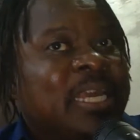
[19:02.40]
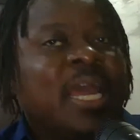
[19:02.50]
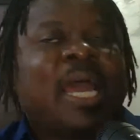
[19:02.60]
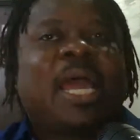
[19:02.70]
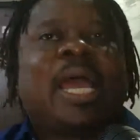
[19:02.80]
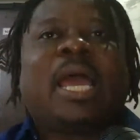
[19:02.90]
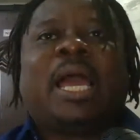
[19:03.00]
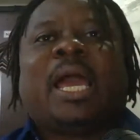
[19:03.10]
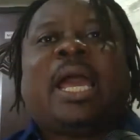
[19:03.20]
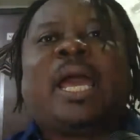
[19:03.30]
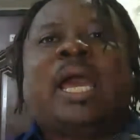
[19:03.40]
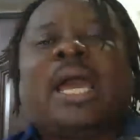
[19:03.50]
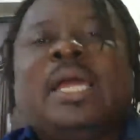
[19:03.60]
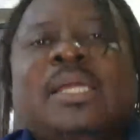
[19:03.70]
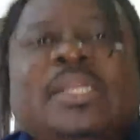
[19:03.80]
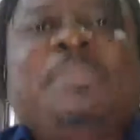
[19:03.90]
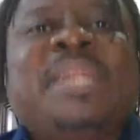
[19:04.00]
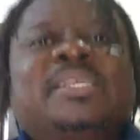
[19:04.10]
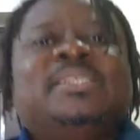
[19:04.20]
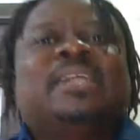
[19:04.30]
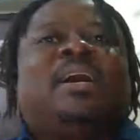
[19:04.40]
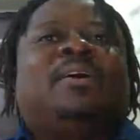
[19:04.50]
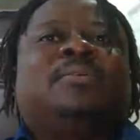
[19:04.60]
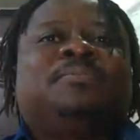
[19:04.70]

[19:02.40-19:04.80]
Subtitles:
That be Nigeria.